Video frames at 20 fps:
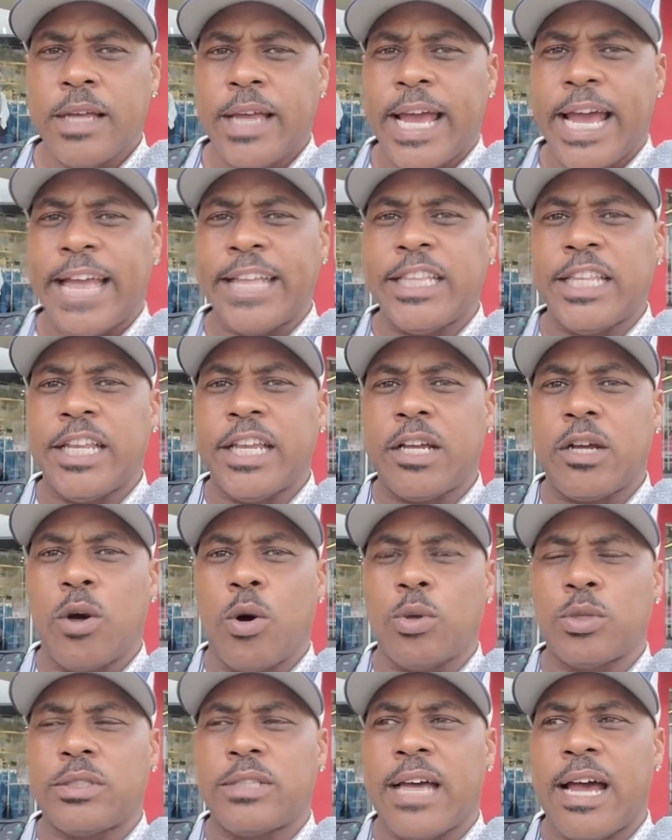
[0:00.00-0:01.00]
and then it
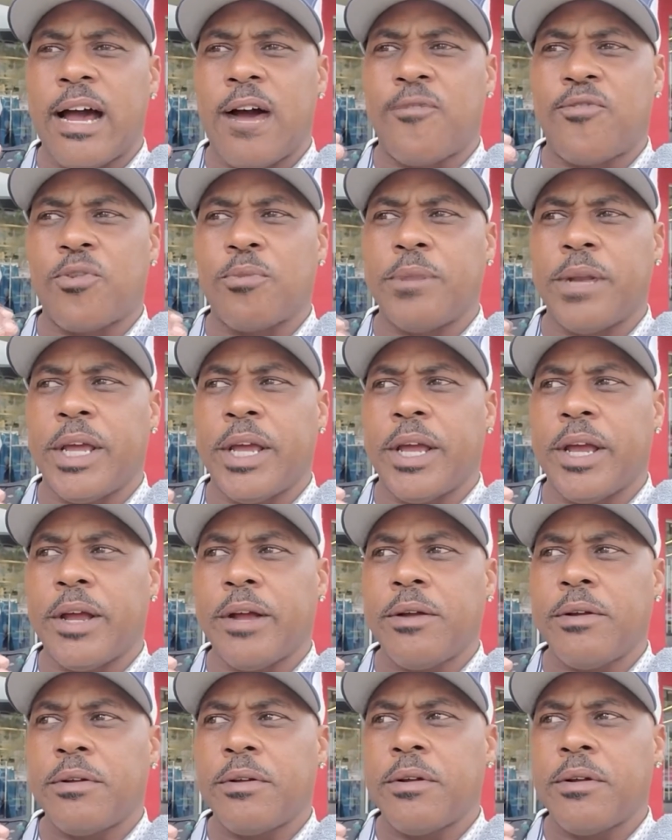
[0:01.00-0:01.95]
goes down from there,